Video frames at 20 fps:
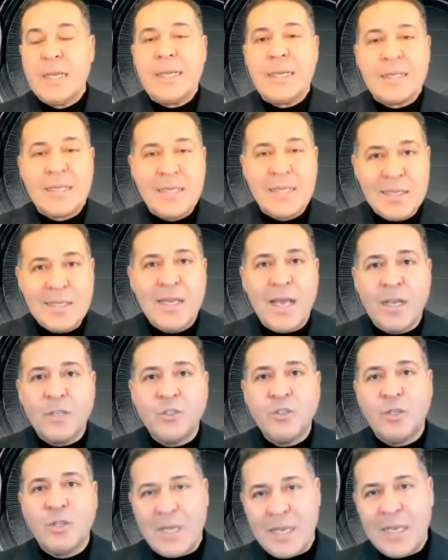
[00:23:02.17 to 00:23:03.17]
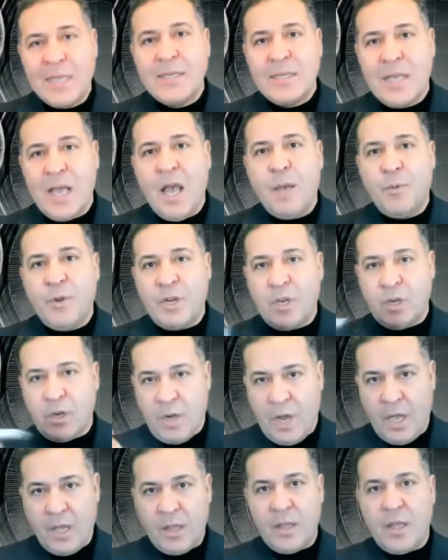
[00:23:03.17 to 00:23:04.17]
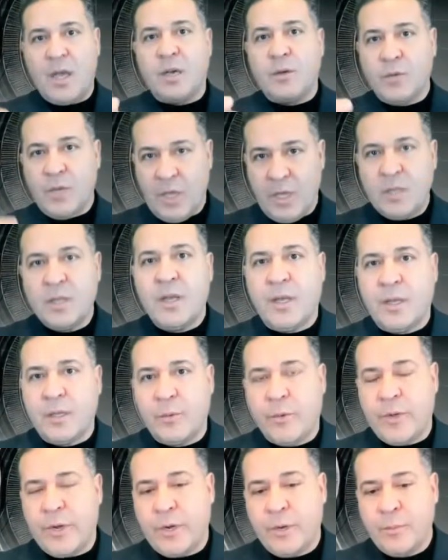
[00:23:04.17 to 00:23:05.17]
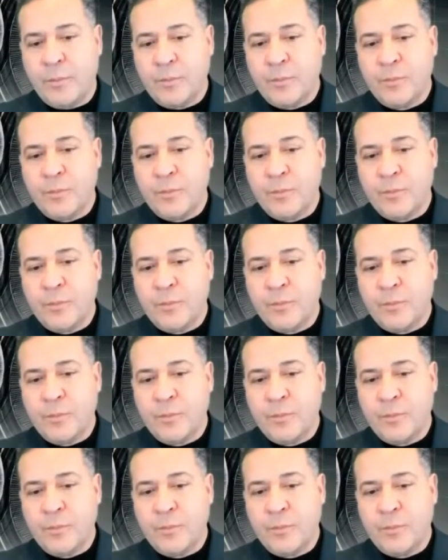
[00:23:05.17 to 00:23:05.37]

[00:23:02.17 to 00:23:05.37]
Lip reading: This actually is happening right now in Delaware.